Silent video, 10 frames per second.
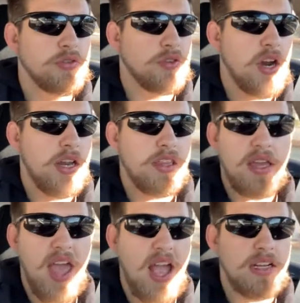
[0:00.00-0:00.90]
for
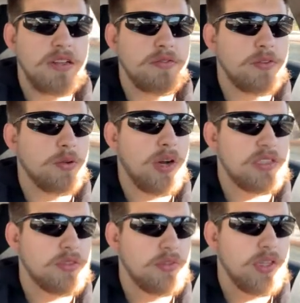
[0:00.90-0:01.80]
anything active for the
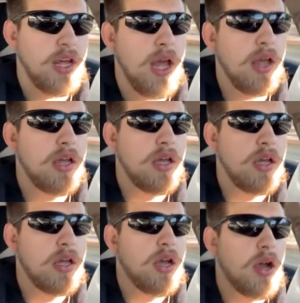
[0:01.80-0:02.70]
rest of the day.
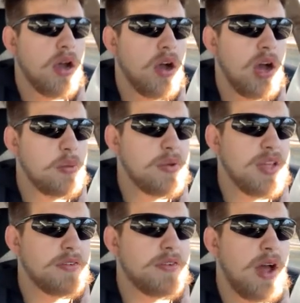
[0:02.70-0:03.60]

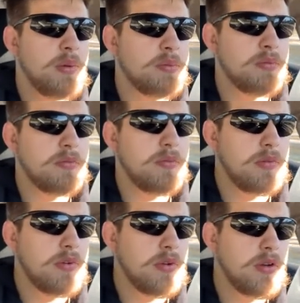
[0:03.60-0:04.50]
If I'm
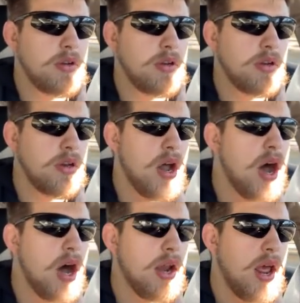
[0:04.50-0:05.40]

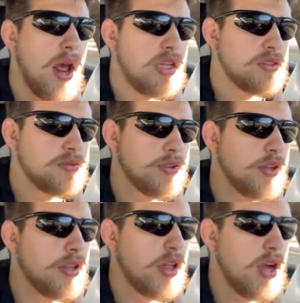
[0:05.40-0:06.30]
not as
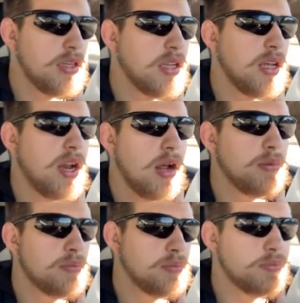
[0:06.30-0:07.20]
fully locked in,
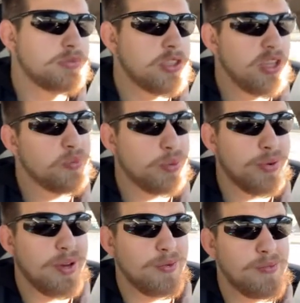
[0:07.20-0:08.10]
I'm still
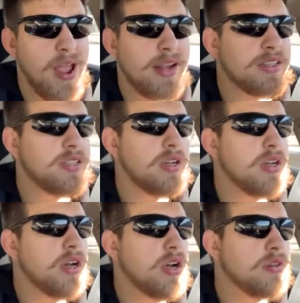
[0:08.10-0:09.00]
pretty wrecked
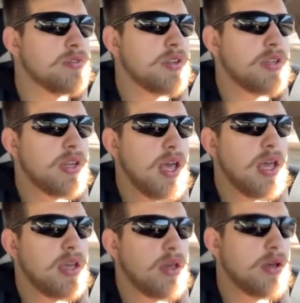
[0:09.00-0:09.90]
for the
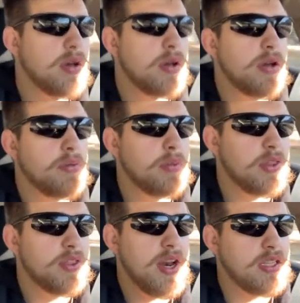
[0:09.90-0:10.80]
day,
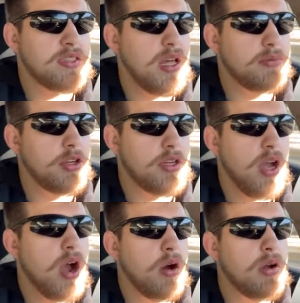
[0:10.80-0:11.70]
but the next day I'm good to
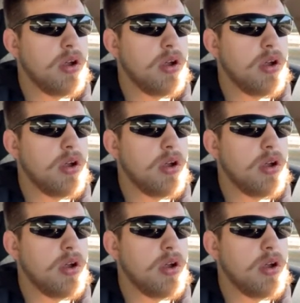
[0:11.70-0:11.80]
go.